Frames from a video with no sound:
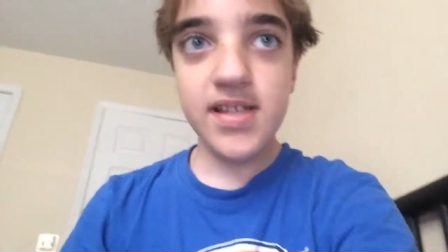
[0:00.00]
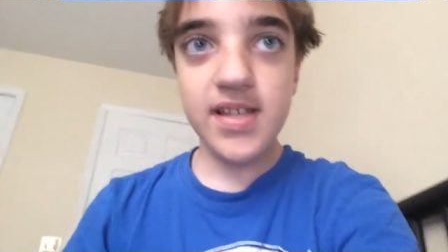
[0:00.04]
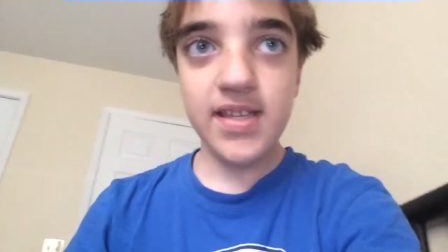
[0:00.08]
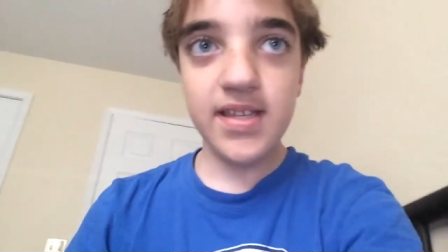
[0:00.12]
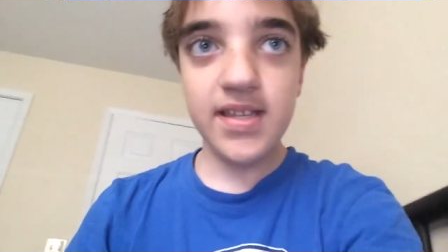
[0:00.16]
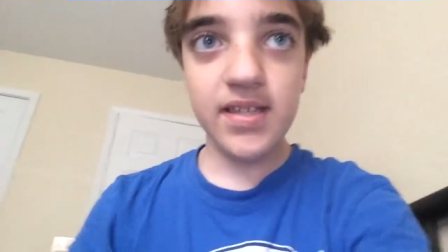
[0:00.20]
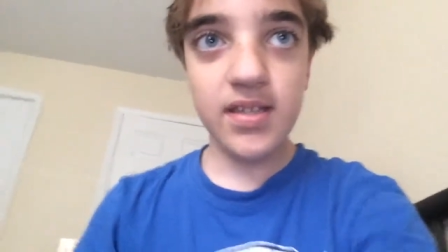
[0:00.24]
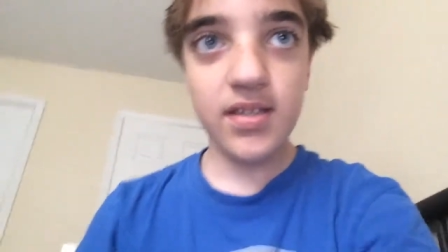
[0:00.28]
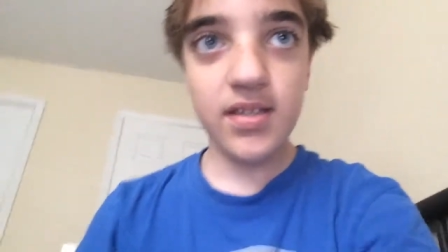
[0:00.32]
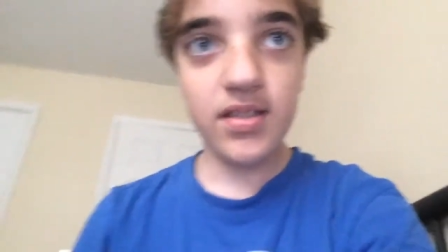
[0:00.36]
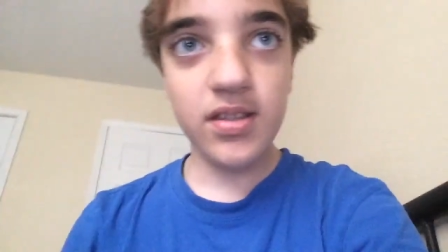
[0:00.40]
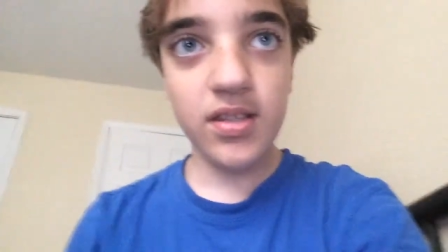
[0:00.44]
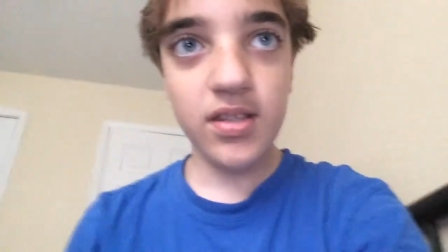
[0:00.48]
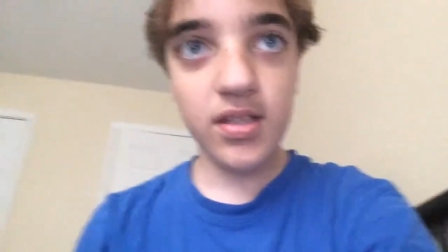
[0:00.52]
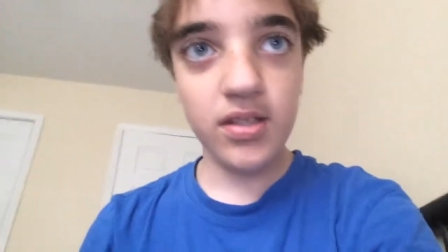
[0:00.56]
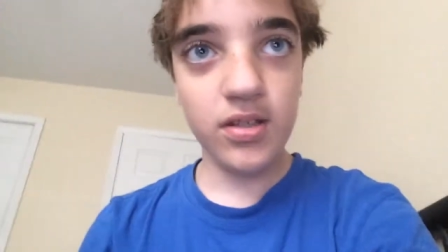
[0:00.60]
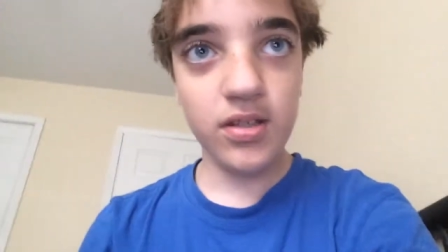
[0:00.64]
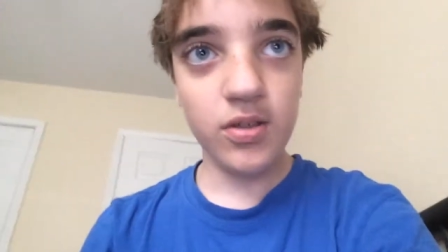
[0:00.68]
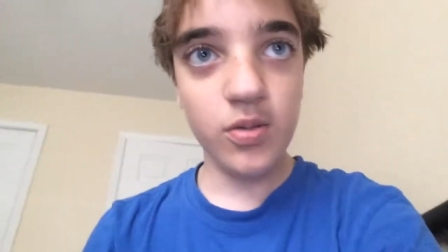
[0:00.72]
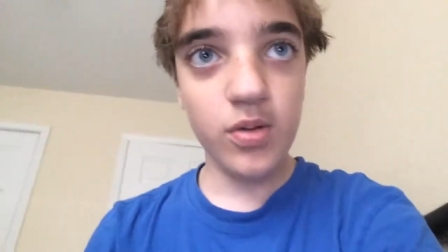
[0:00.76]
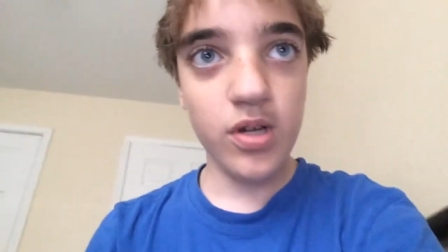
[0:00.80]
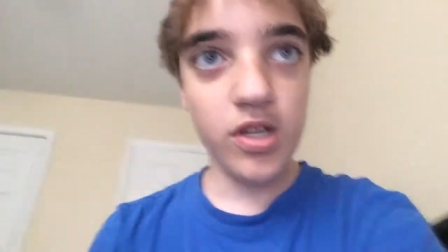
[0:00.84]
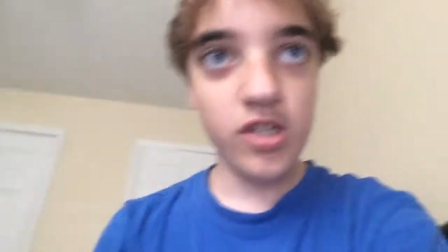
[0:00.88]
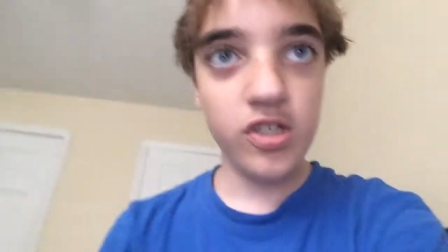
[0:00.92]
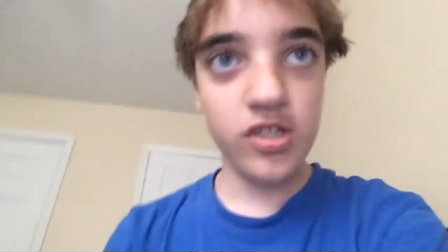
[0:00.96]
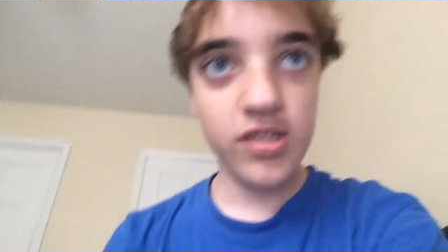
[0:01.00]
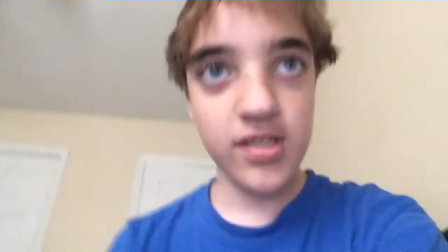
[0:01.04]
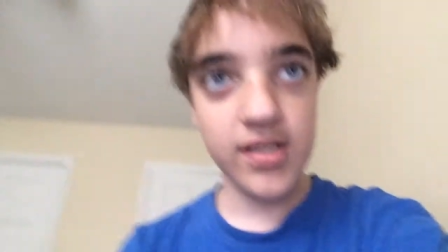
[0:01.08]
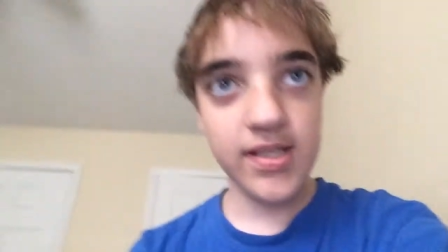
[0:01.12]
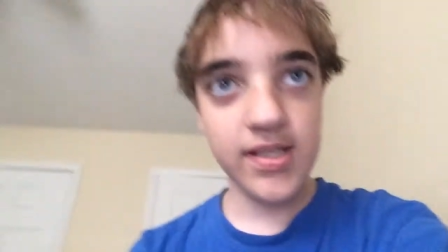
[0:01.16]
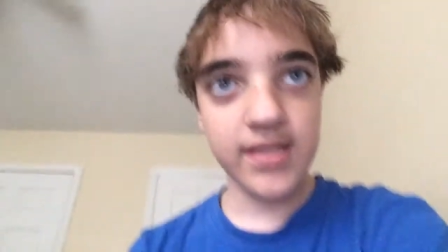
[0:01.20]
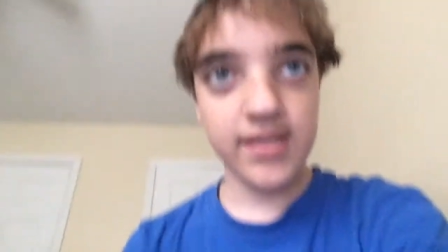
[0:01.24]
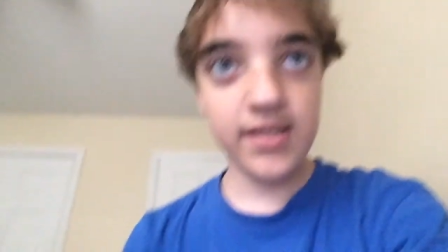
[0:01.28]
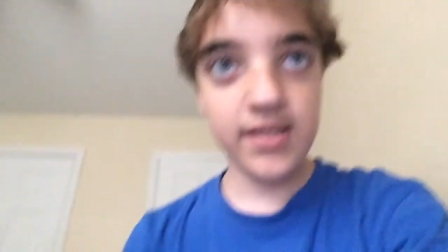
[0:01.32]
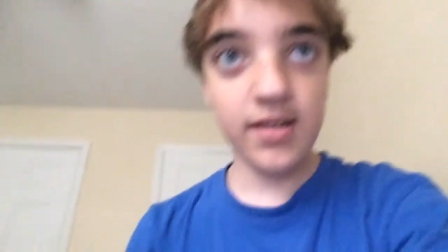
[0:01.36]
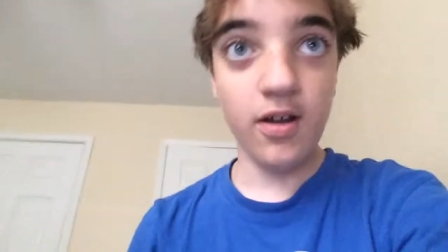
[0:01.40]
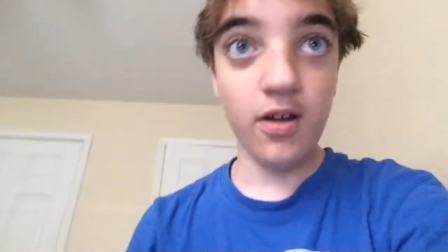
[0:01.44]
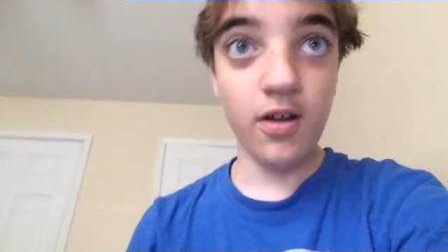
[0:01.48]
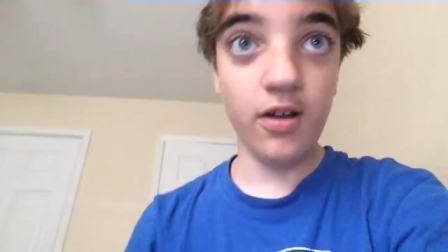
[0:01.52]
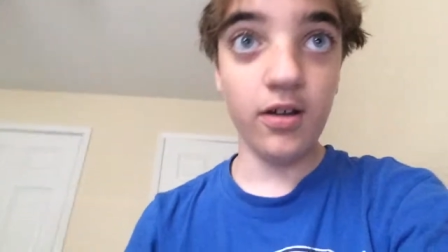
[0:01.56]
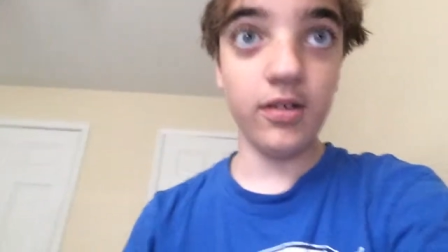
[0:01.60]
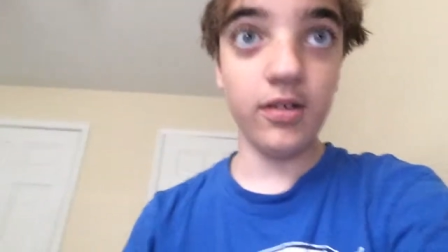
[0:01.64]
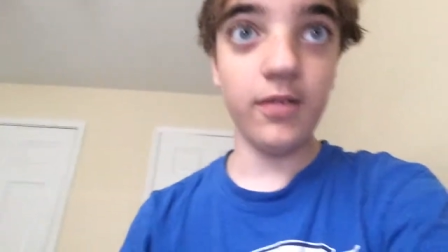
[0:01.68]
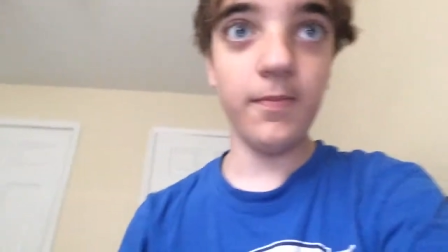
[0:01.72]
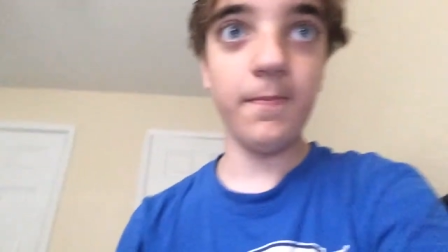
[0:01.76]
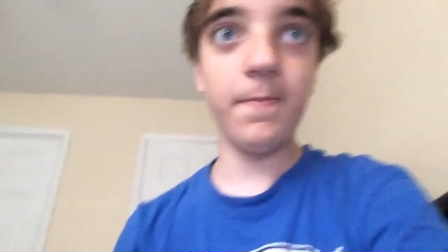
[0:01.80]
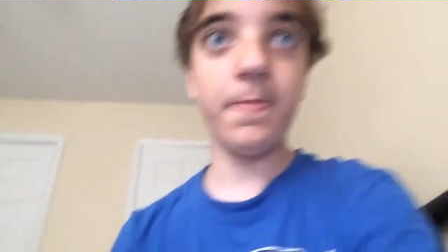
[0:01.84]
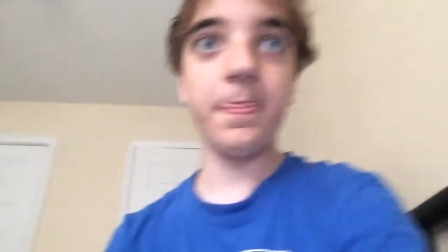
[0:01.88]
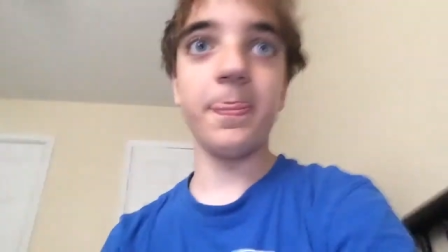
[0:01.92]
and the questions are,